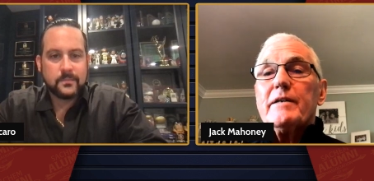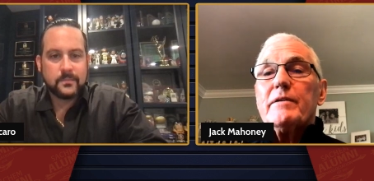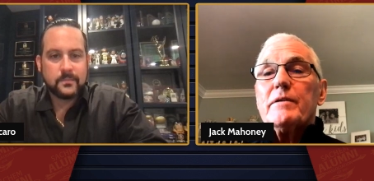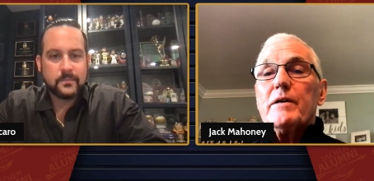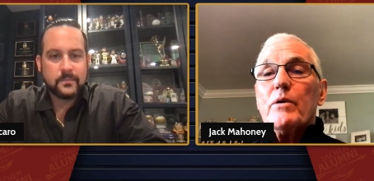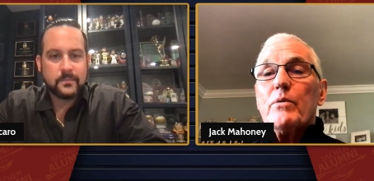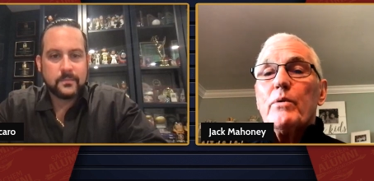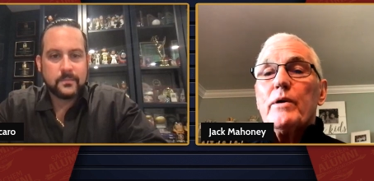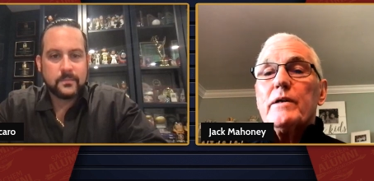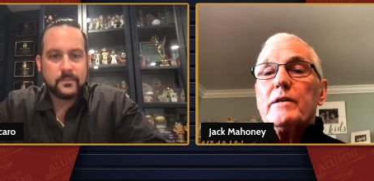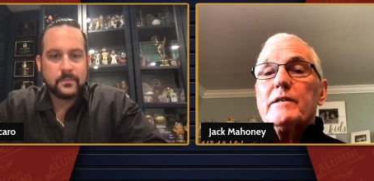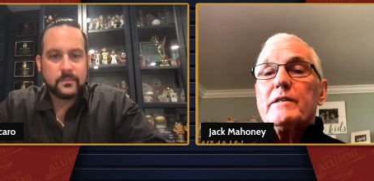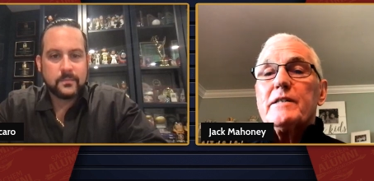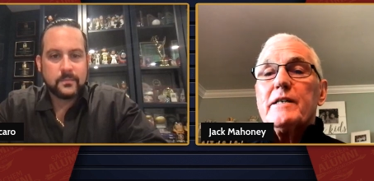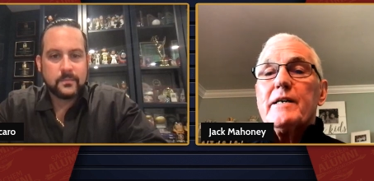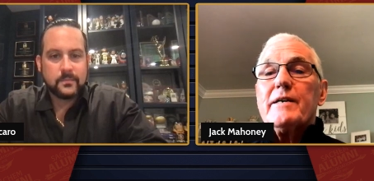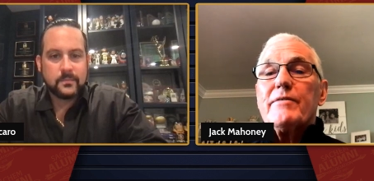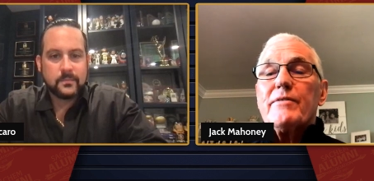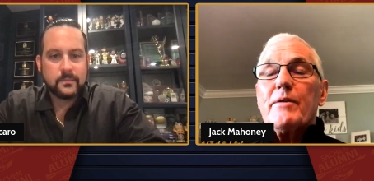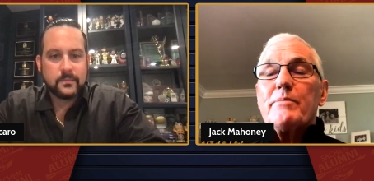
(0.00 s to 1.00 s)
Speaker 1: are willing to
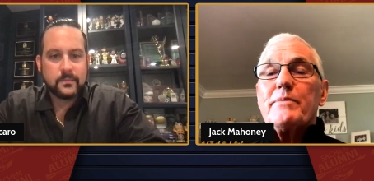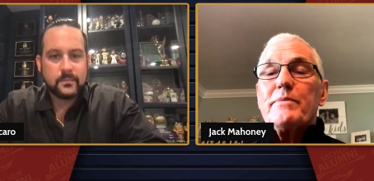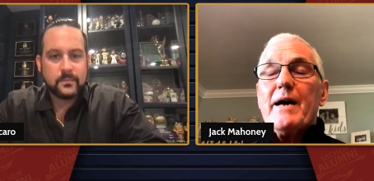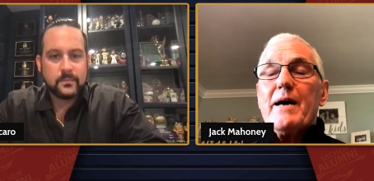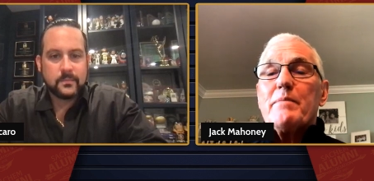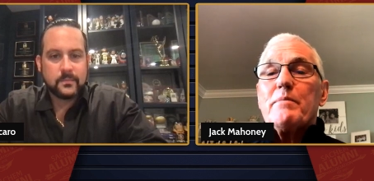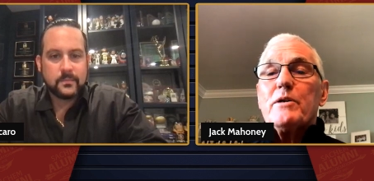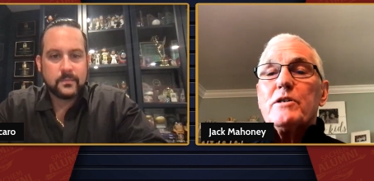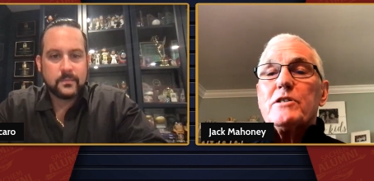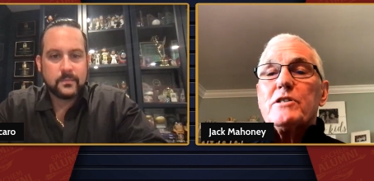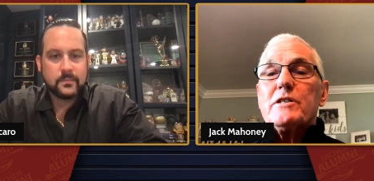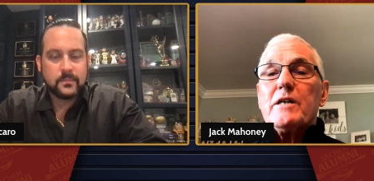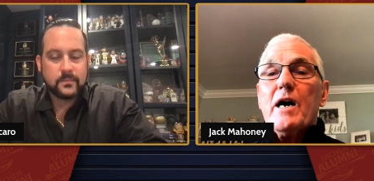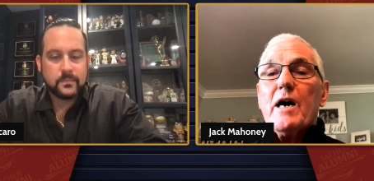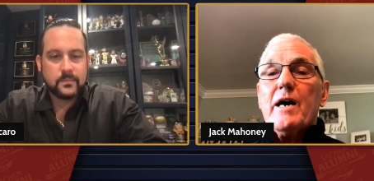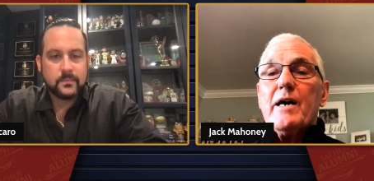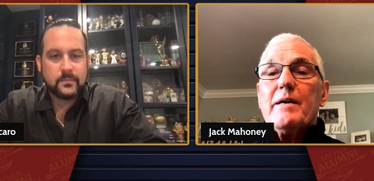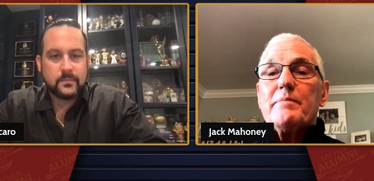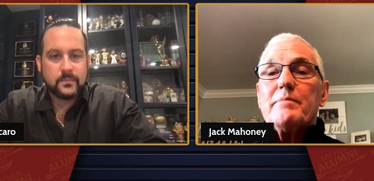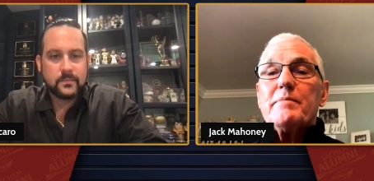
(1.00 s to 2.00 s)
give up that much
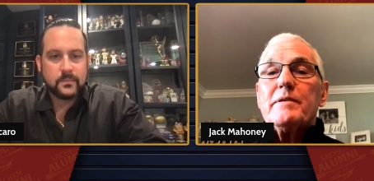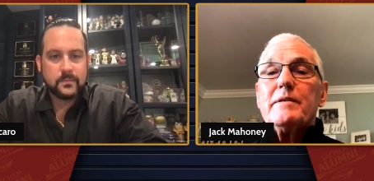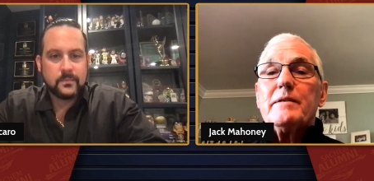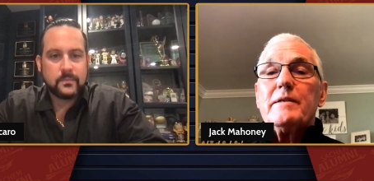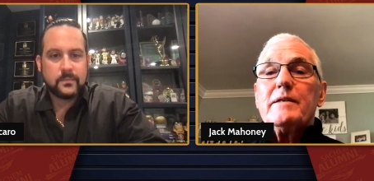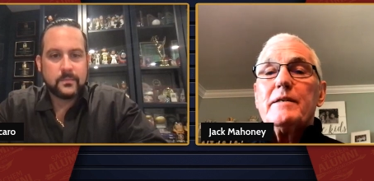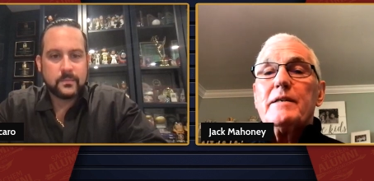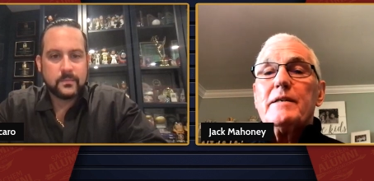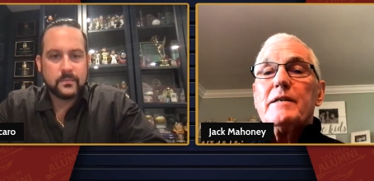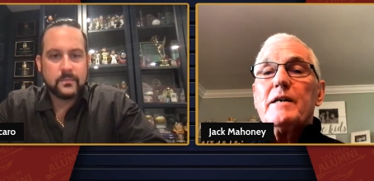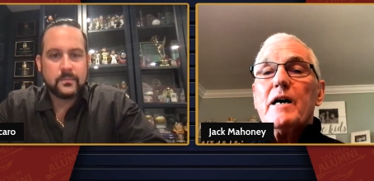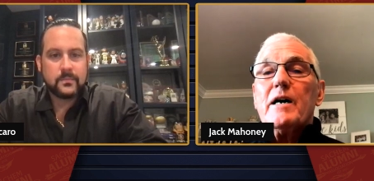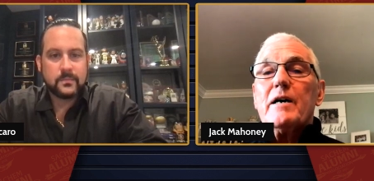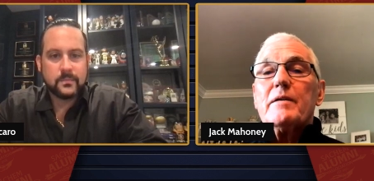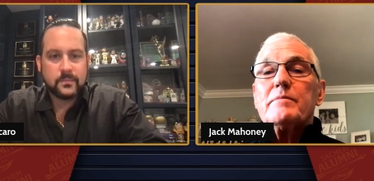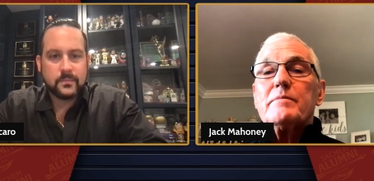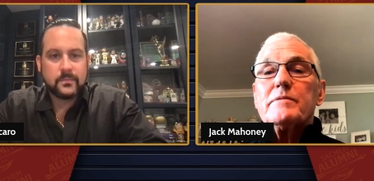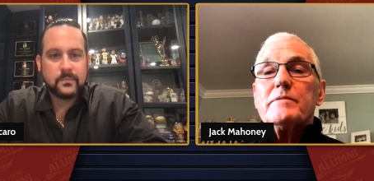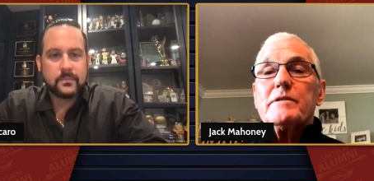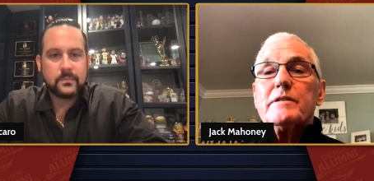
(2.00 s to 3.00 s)
time uh,
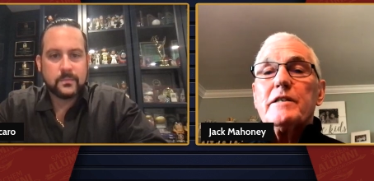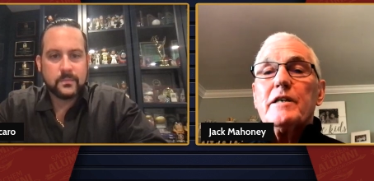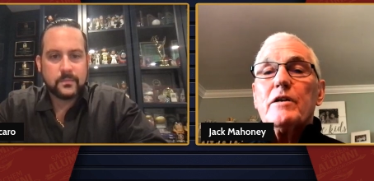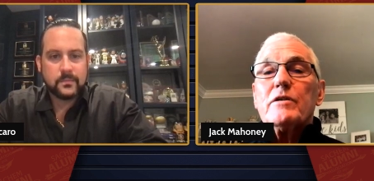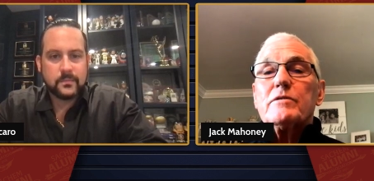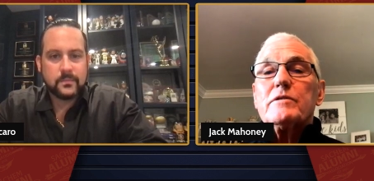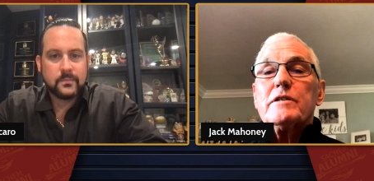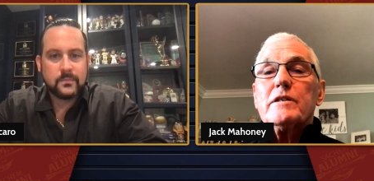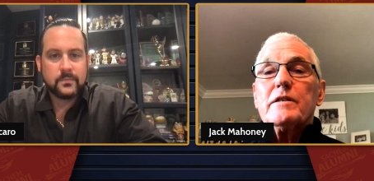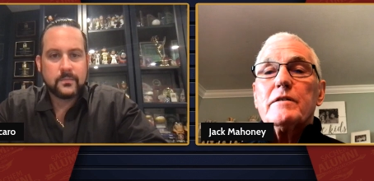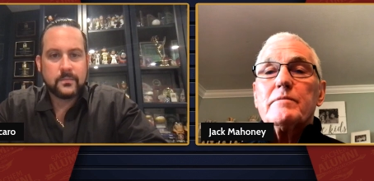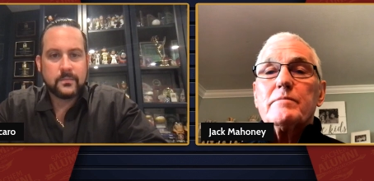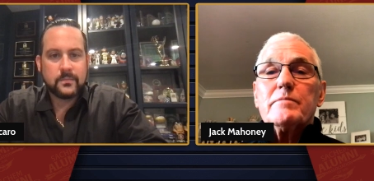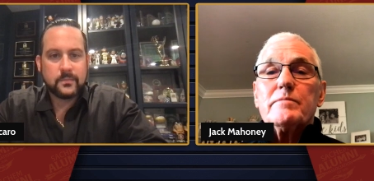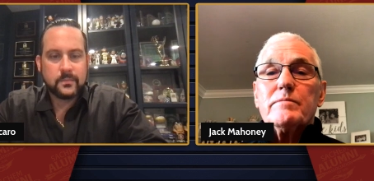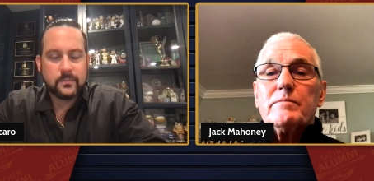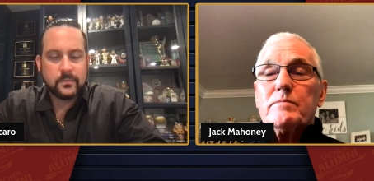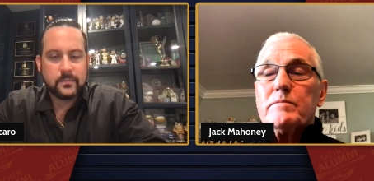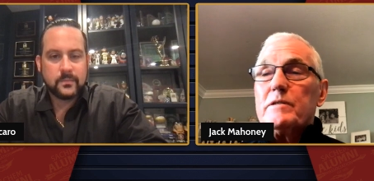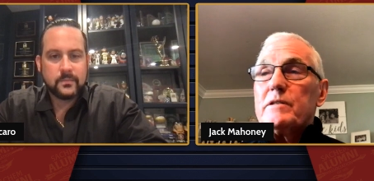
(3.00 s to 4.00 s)
you know to
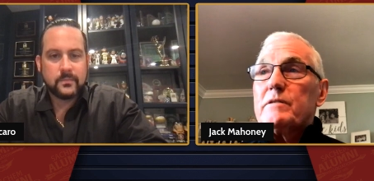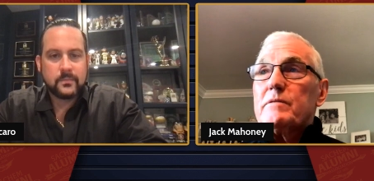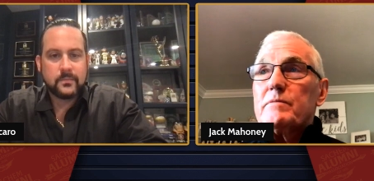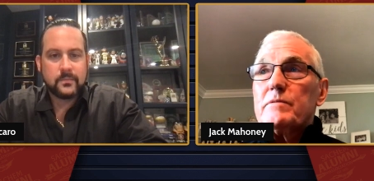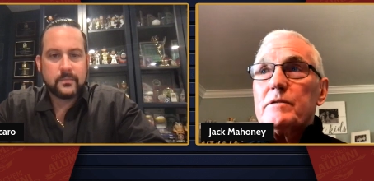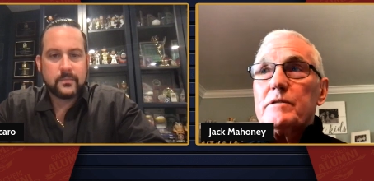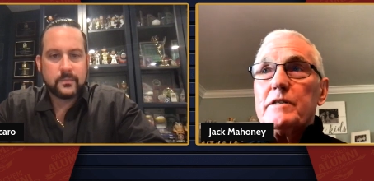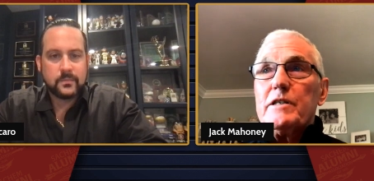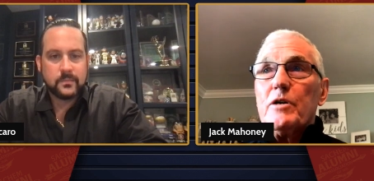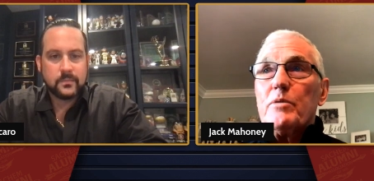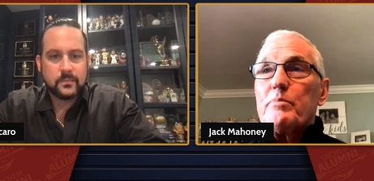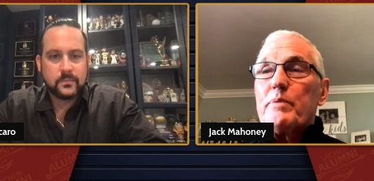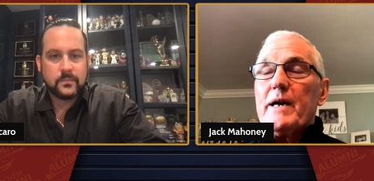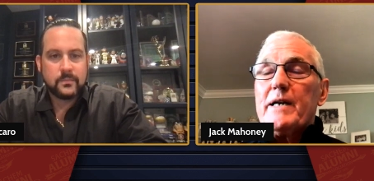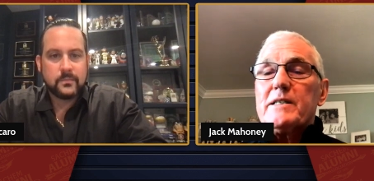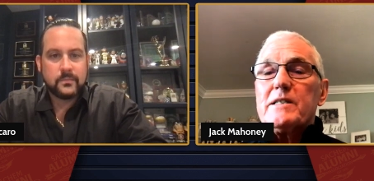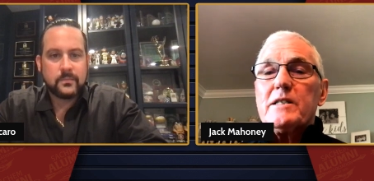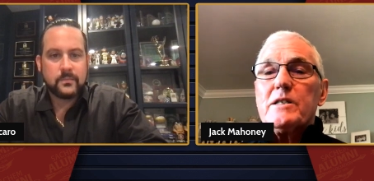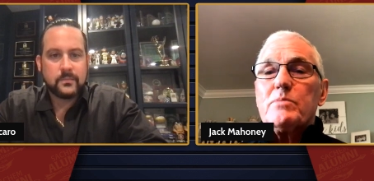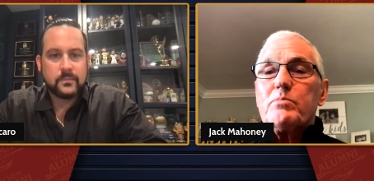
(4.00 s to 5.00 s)
you know
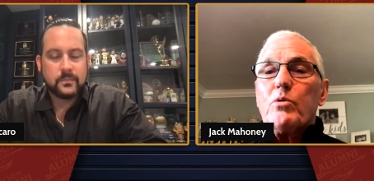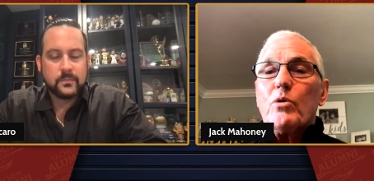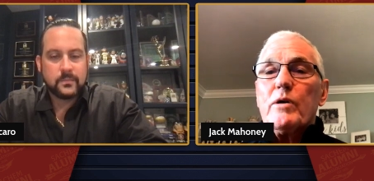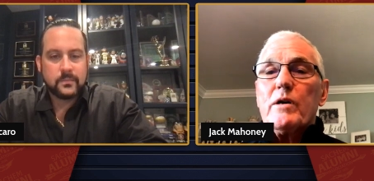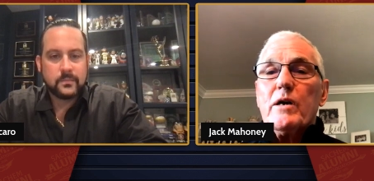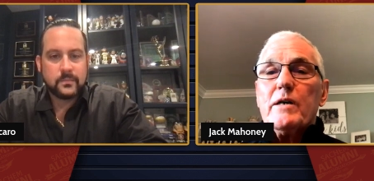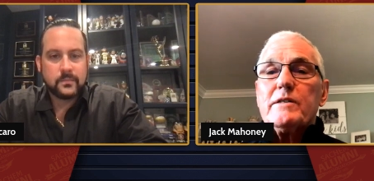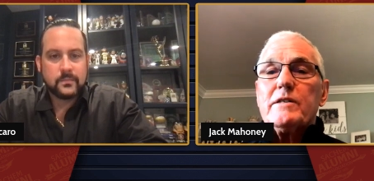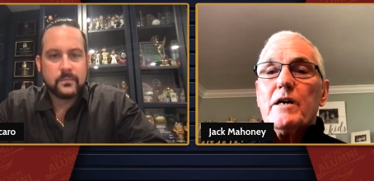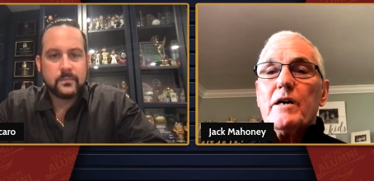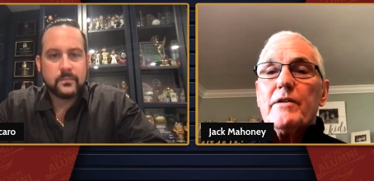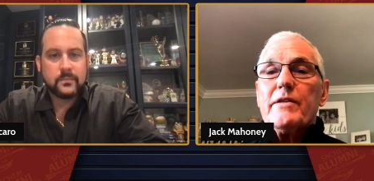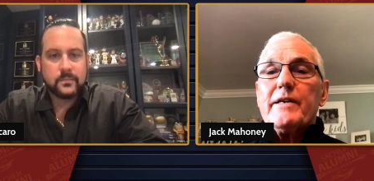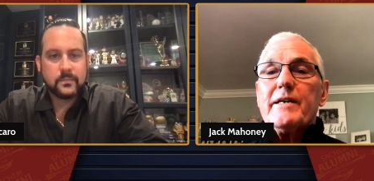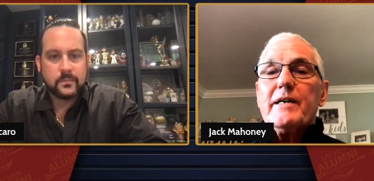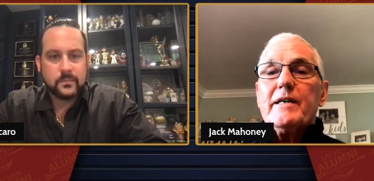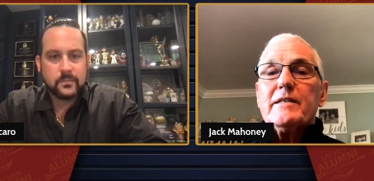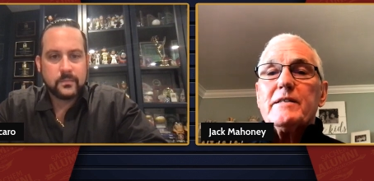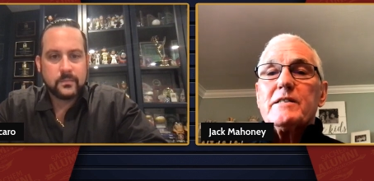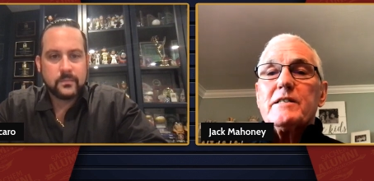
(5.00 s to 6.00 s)
pass the sport on to other
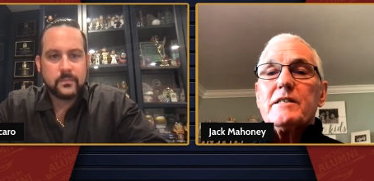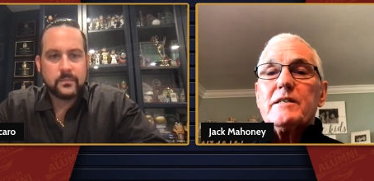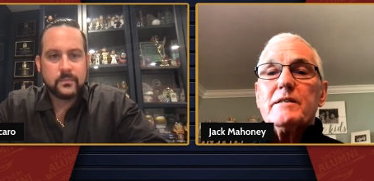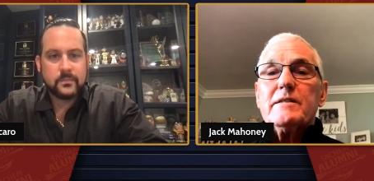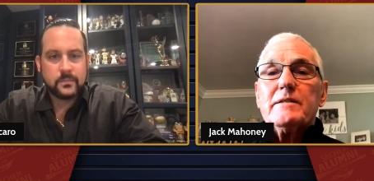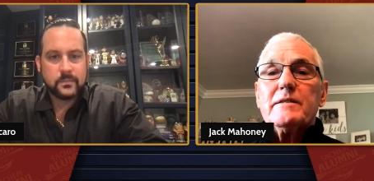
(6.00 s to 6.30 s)
kids